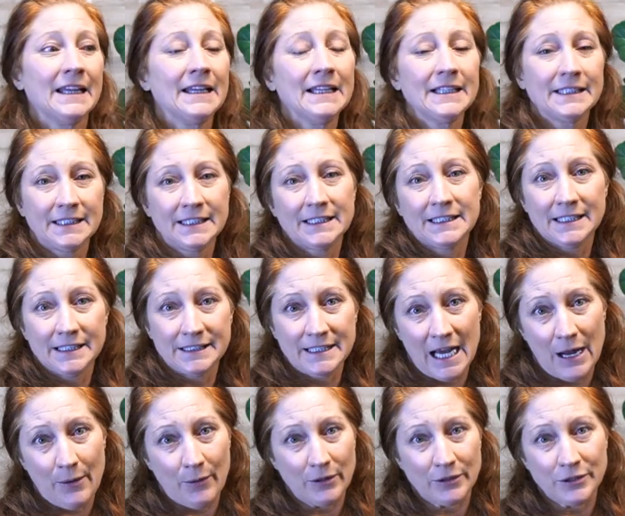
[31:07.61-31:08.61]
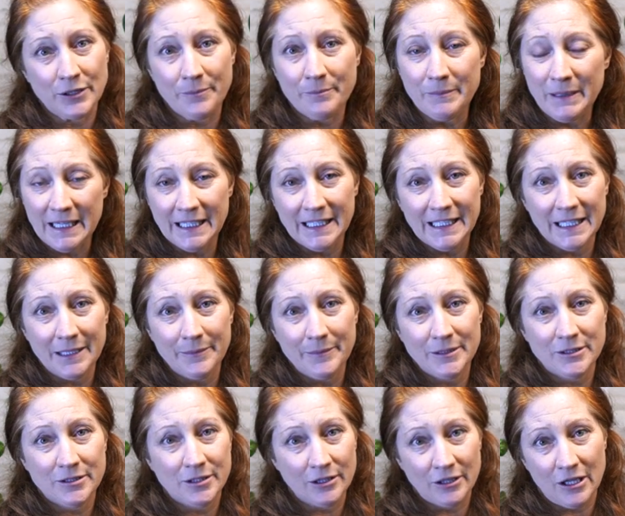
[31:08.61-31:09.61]
This is the tower. So
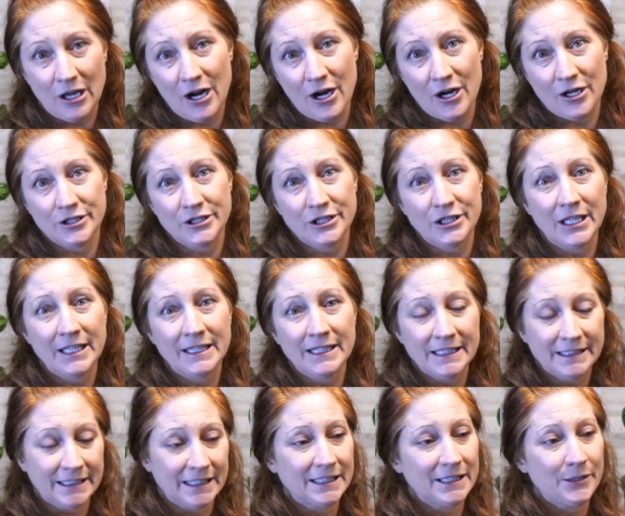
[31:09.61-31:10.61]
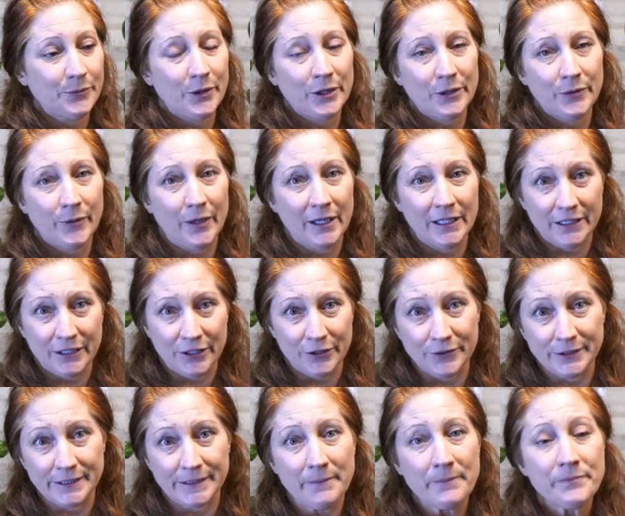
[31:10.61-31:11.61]
medium to large, this is the one you wanna
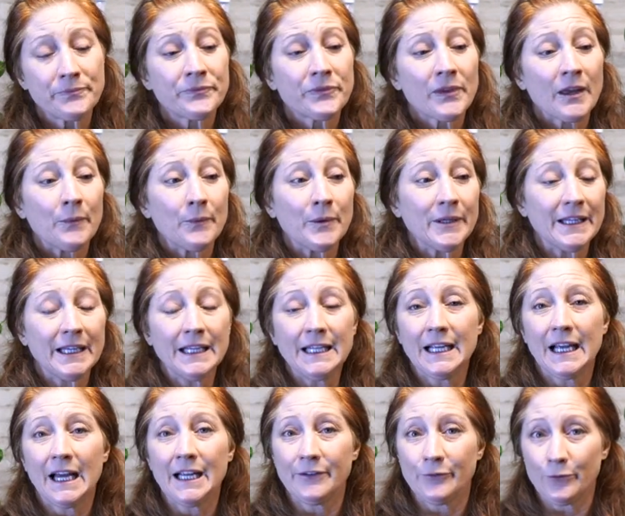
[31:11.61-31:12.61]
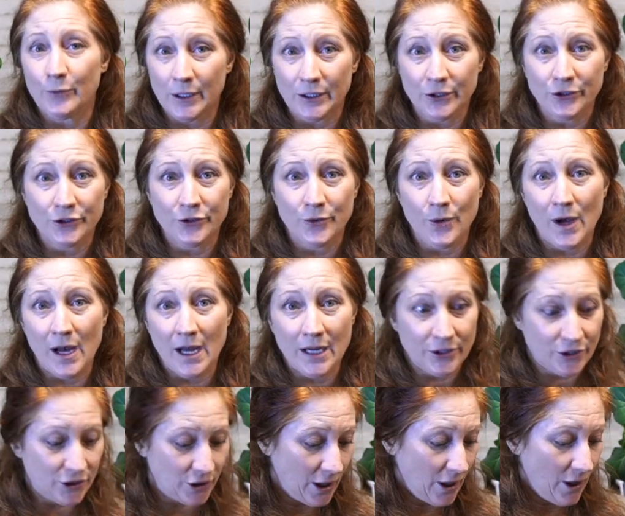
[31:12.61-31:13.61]
use with any kind of winter
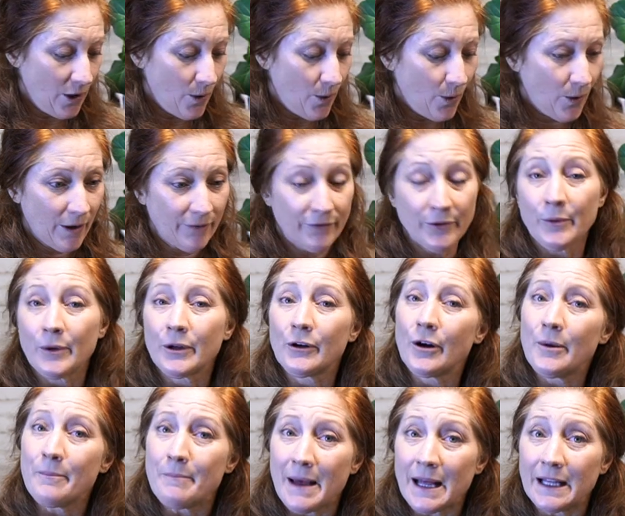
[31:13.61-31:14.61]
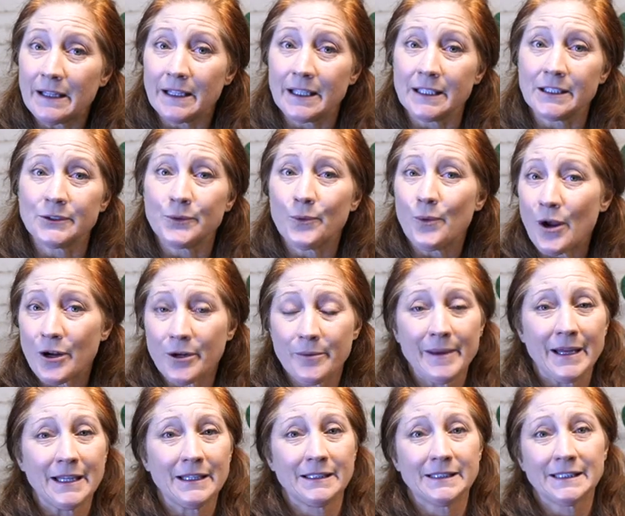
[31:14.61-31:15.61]
squash or if you want to grow melons,
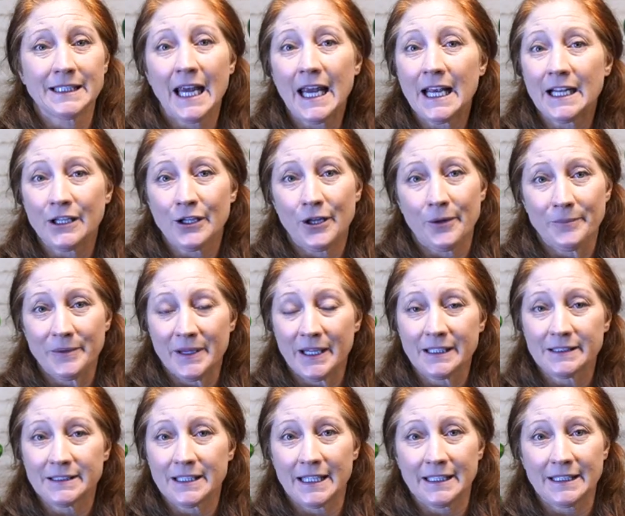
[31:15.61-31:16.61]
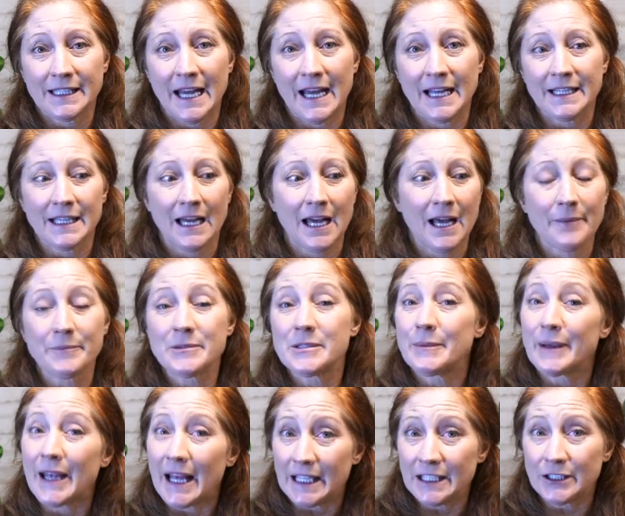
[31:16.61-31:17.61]
watermelons, cantaloupe, things like that, um,
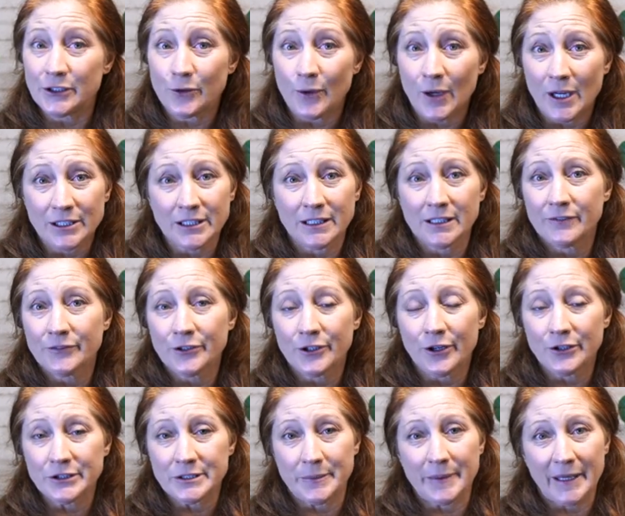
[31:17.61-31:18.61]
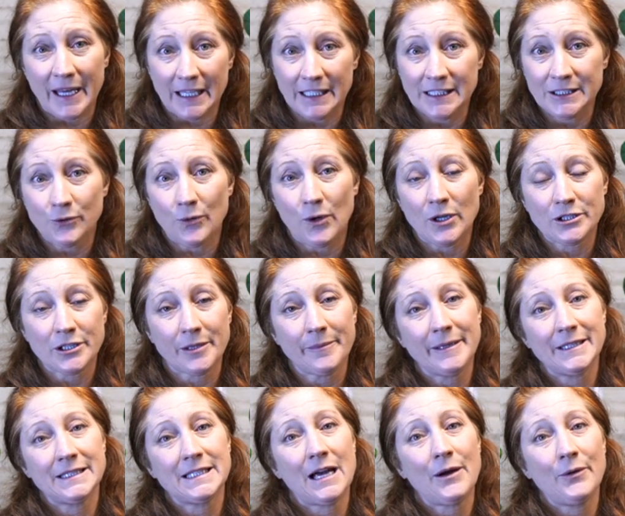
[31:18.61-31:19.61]
spaghetti squash. I love to grow spaghetti squash on
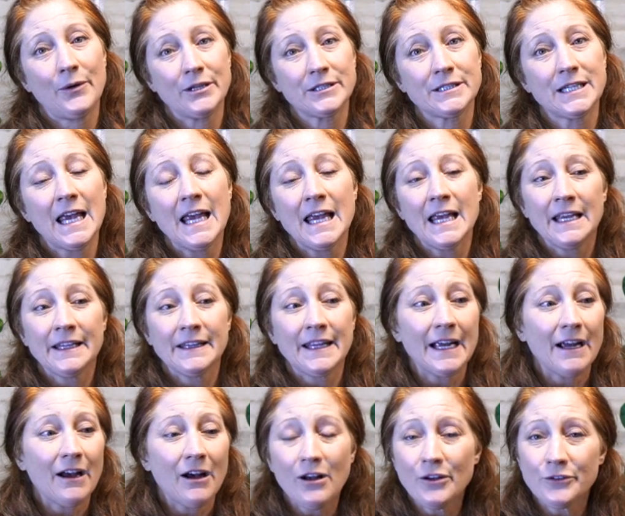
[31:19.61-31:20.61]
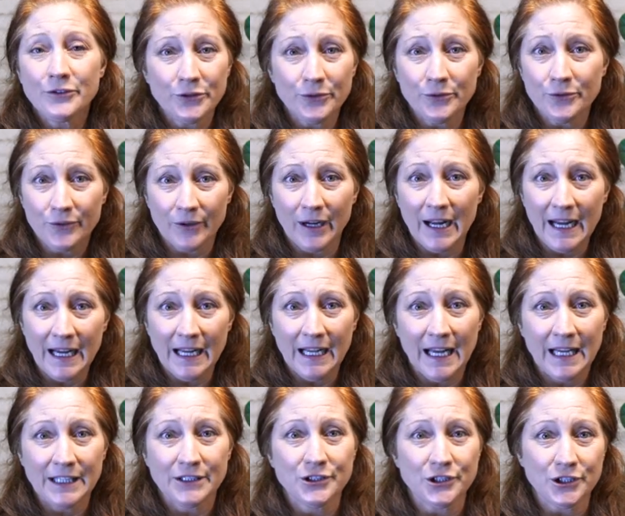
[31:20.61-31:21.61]
my towers. They all do great.
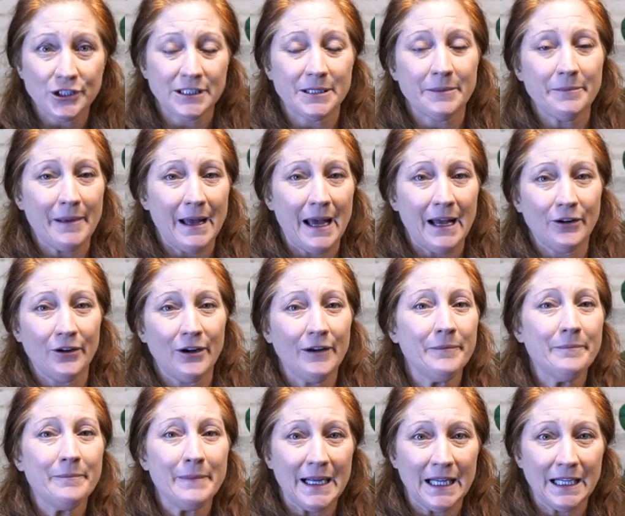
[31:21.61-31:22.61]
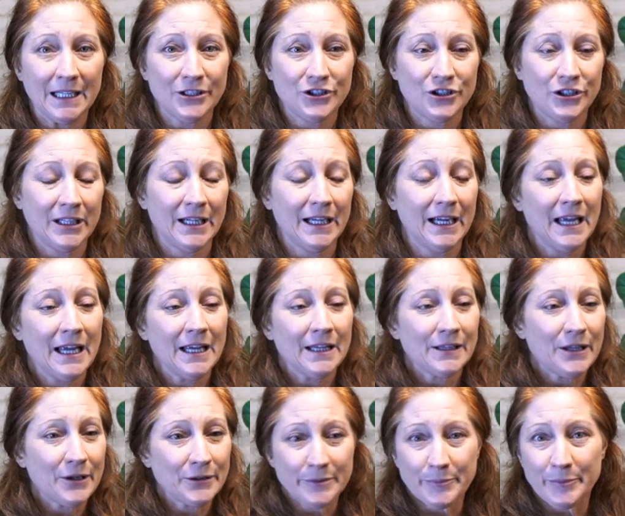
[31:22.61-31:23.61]
It's just a matter of managing
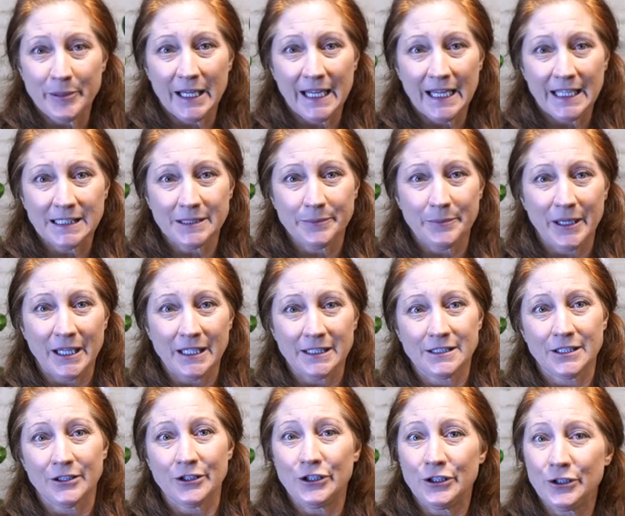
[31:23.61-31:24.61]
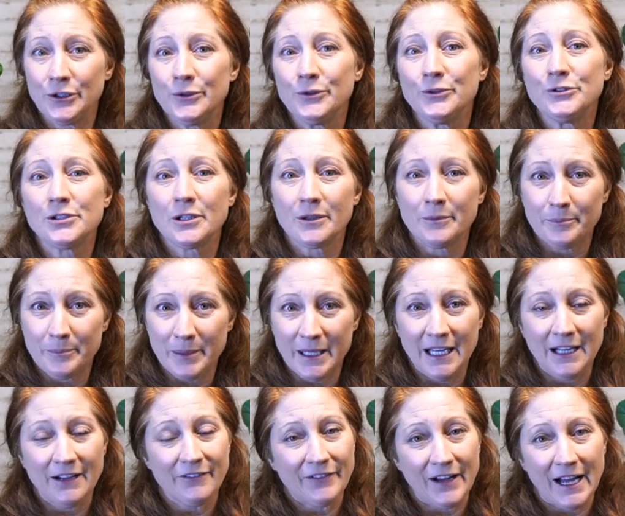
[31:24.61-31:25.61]
those plants because they're huge,
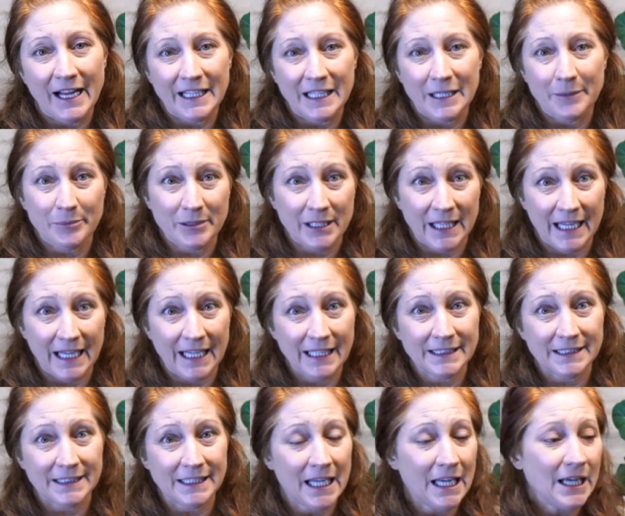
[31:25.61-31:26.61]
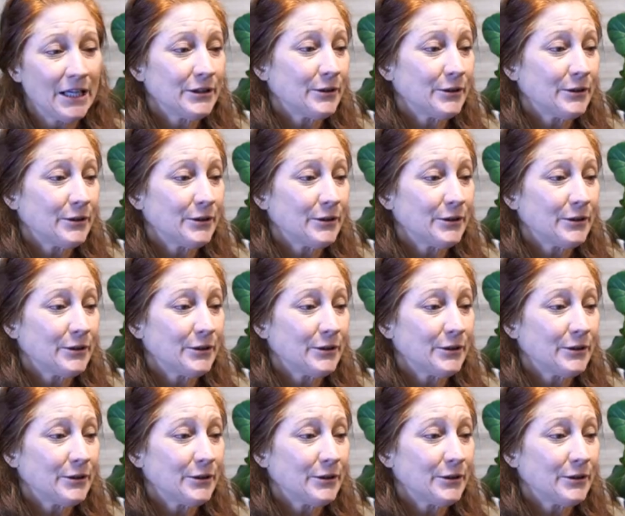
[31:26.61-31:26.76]
big vining plants.